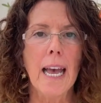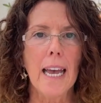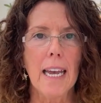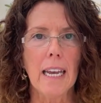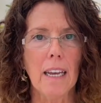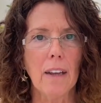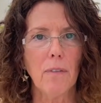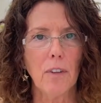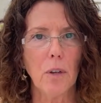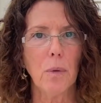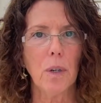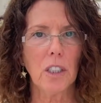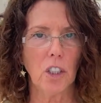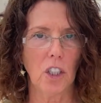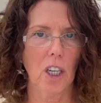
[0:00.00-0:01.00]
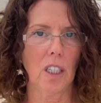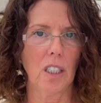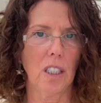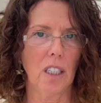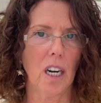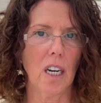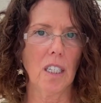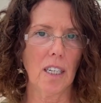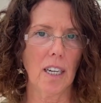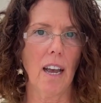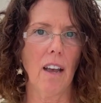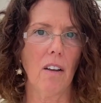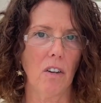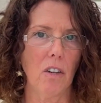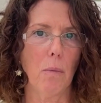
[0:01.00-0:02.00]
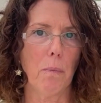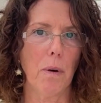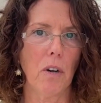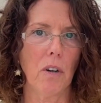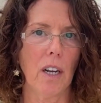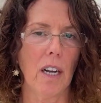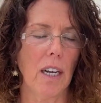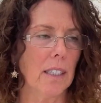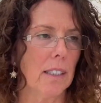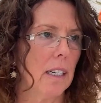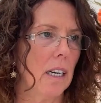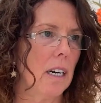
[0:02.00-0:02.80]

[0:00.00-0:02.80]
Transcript: If you are just starting out on your podcast,